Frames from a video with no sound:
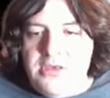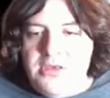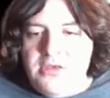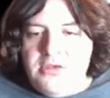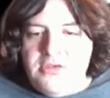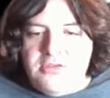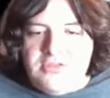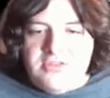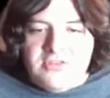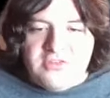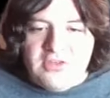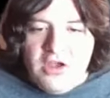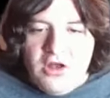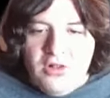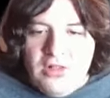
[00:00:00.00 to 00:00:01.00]

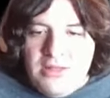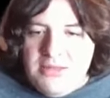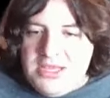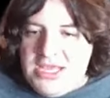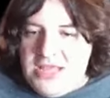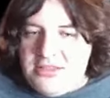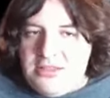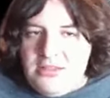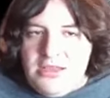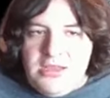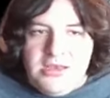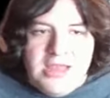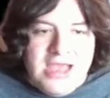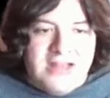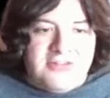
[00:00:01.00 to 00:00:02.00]
So let me get the
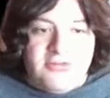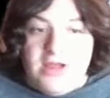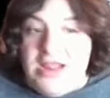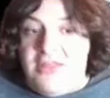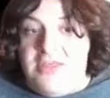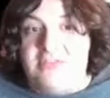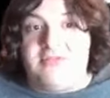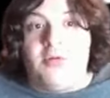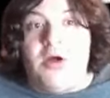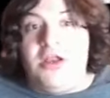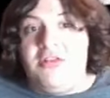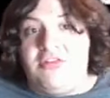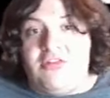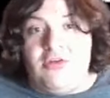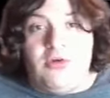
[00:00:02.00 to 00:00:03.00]
next one. And this one,
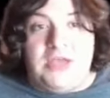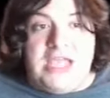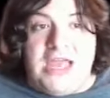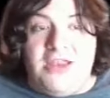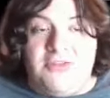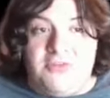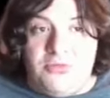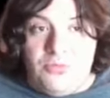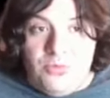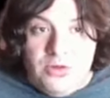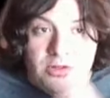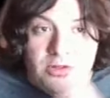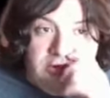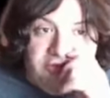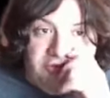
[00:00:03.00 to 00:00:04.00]
too, again, is a
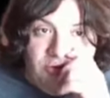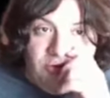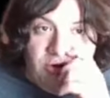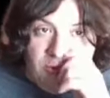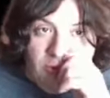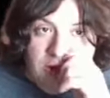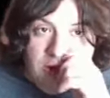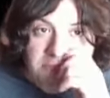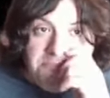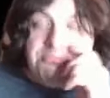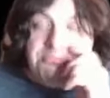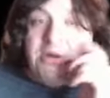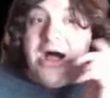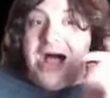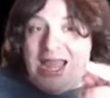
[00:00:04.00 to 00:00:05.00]
really short one.
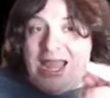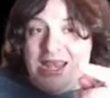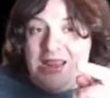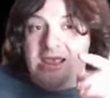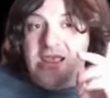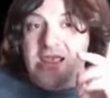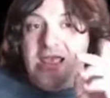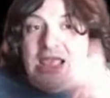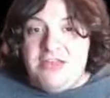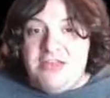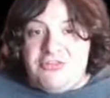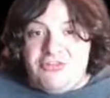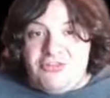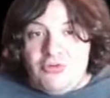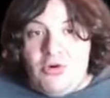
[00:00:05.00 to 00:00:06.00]
But as
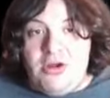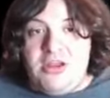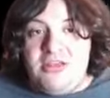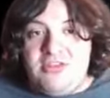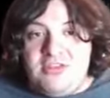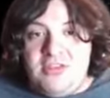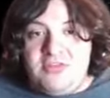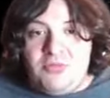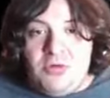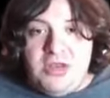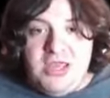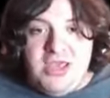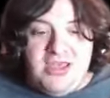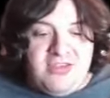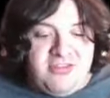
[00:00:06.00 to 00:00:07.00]
short as this one
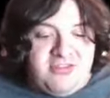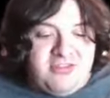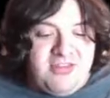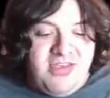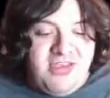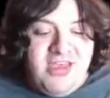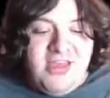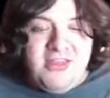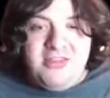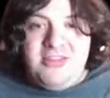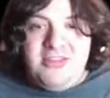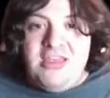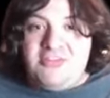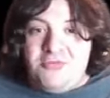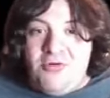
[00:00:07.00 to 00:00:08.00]
is,
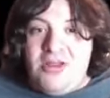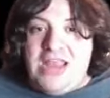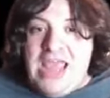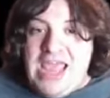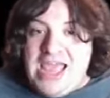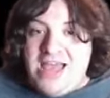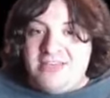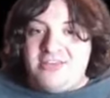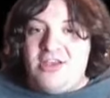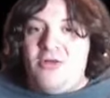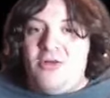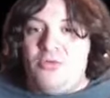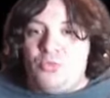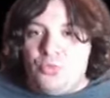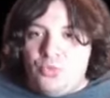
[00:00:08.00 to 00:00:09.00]
this one has a
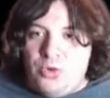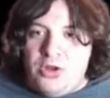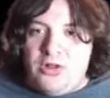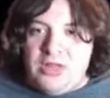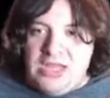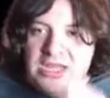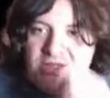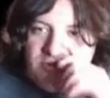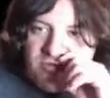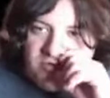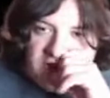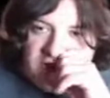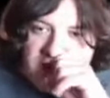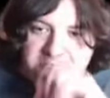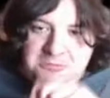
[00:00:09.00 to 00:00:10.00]
really interesting
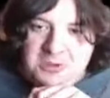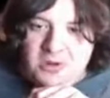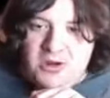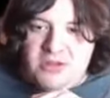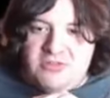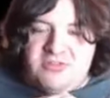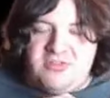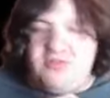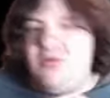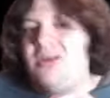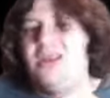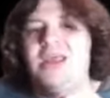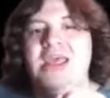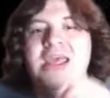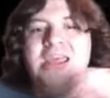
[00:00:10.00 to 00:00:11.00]
appearance to it,
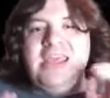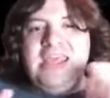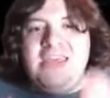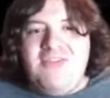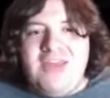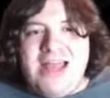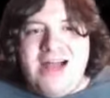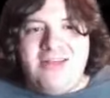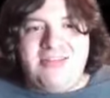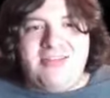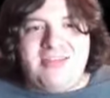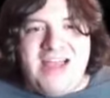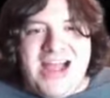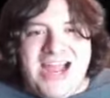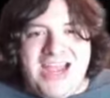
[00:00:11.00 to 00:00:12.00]
even
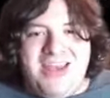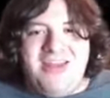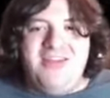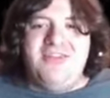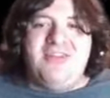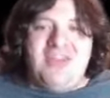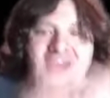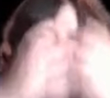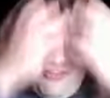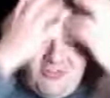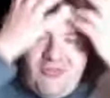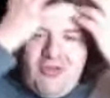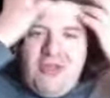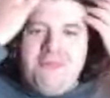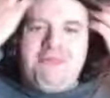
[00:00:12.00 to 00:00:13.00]
outside the
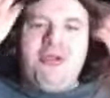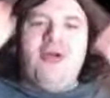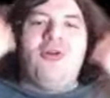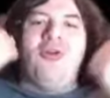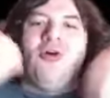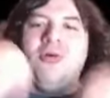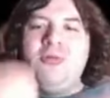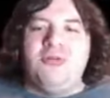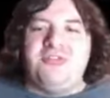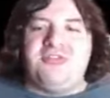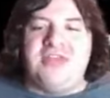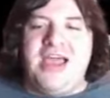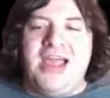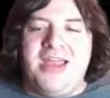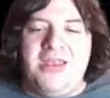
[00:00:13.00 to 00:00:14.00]
history and paranormal side